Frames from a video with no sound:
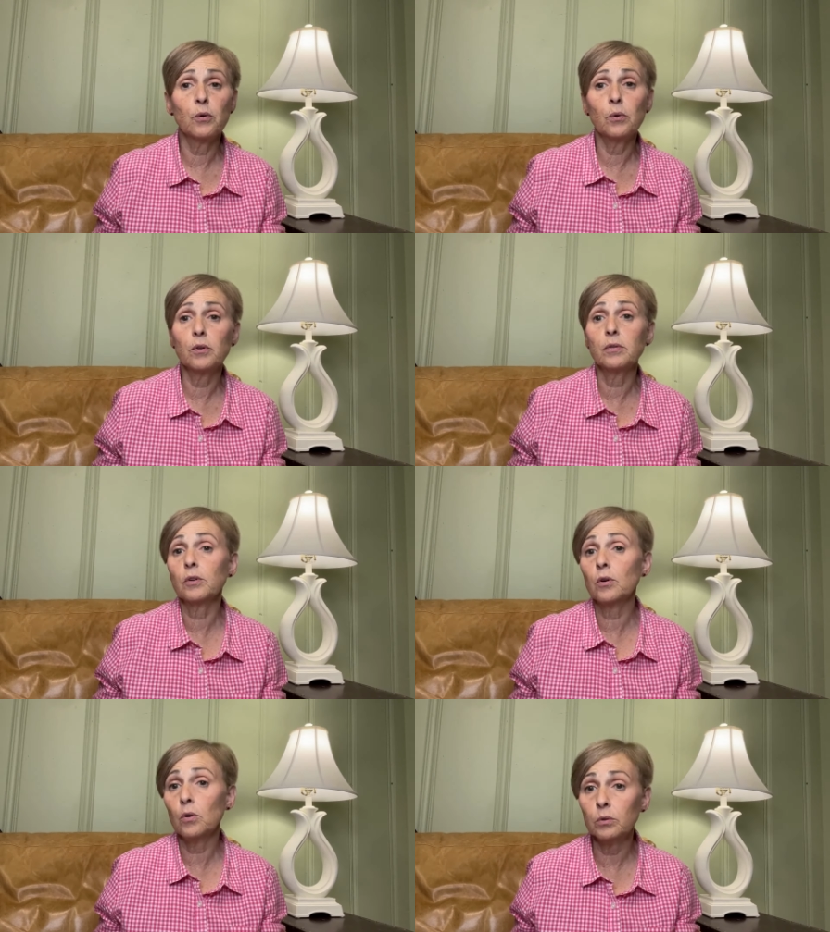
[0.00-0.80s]
or the
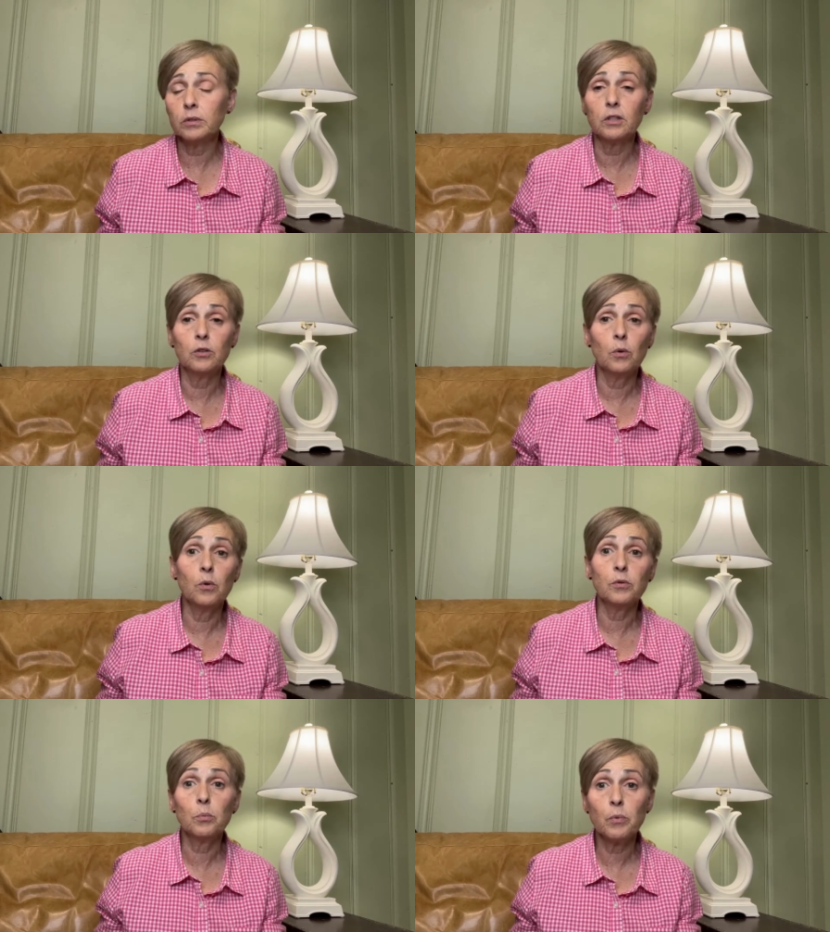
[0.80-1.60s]
golden
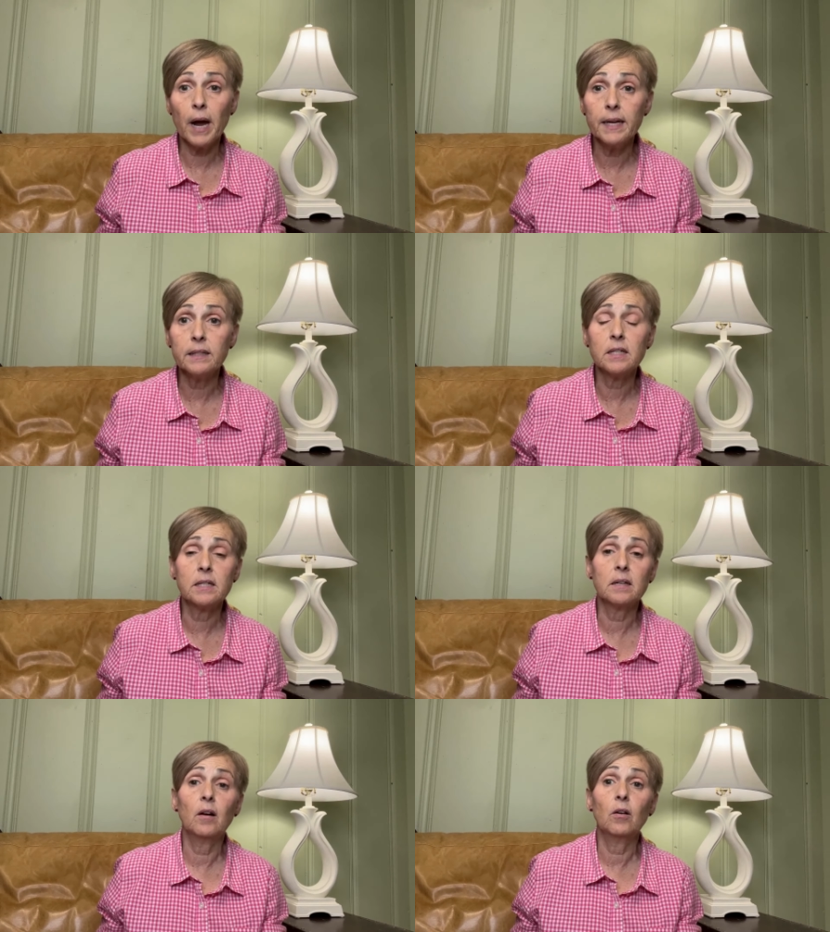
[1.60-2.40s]
or the
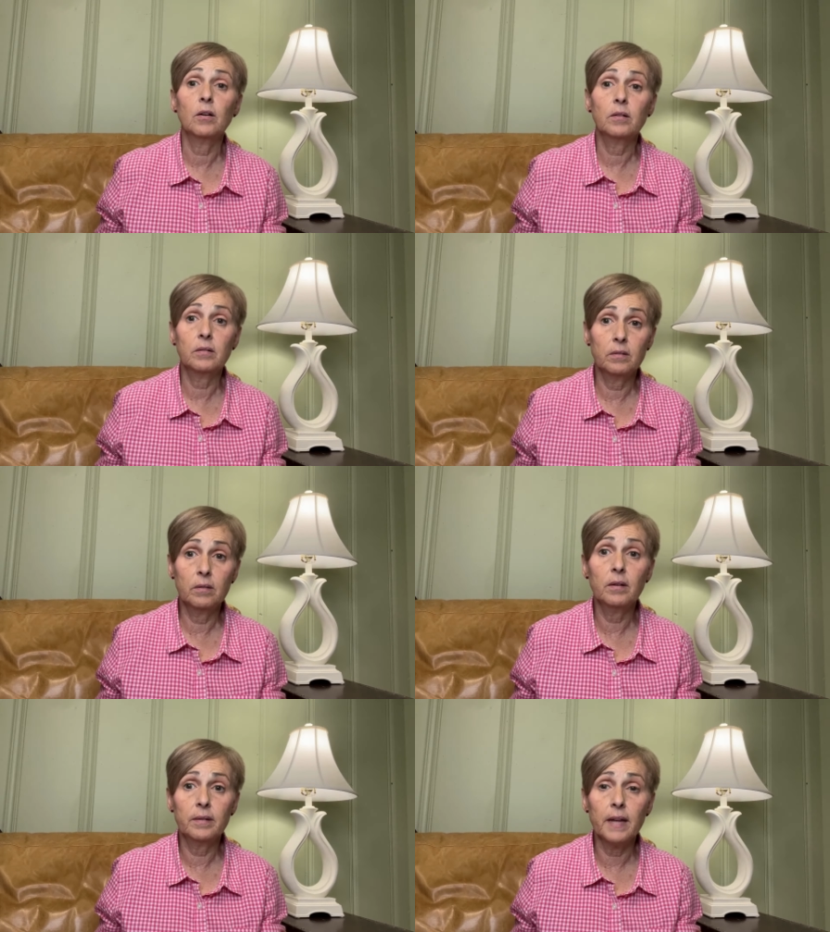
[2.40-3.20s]
reds
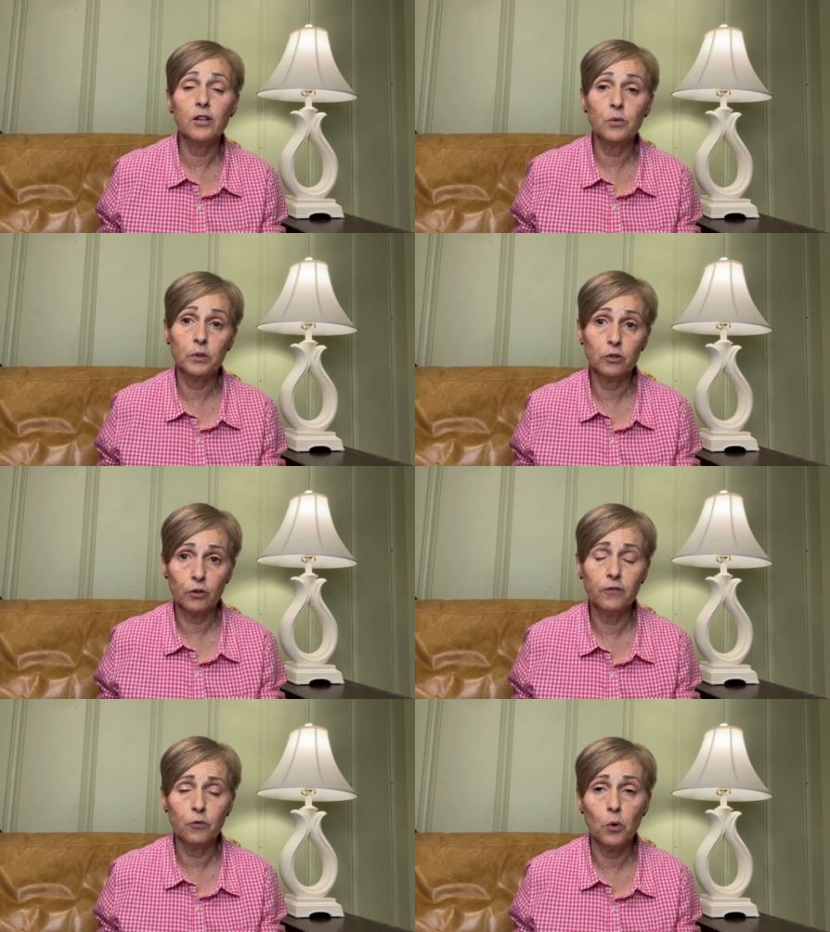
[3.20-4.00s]
that you would
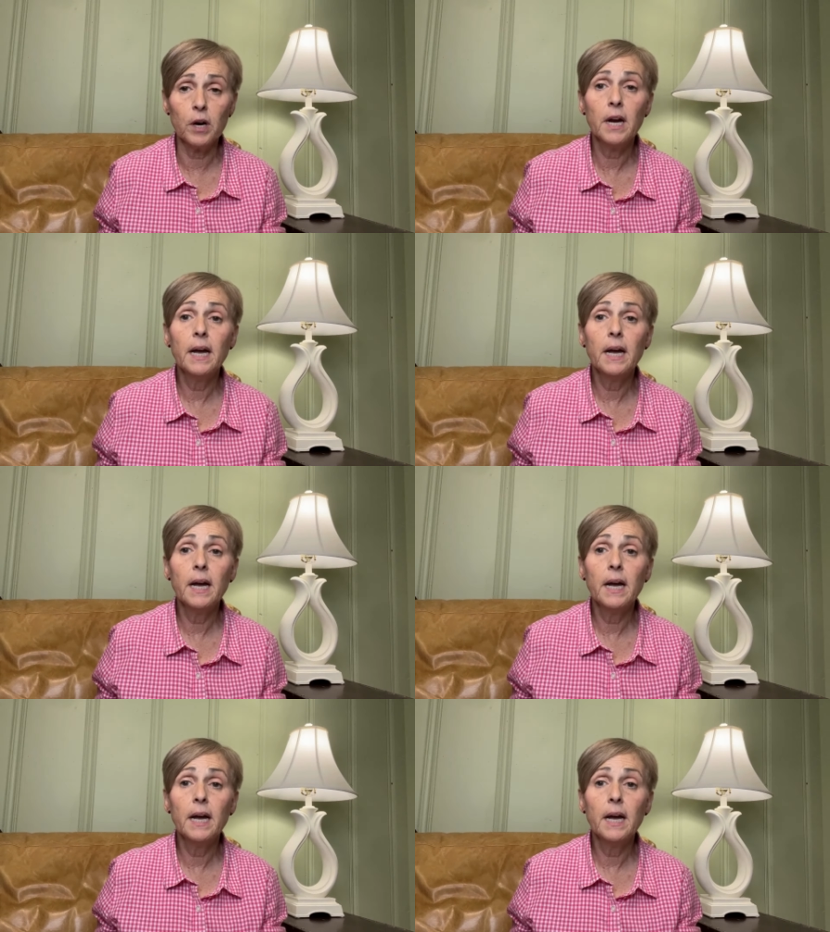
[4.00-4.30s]
look for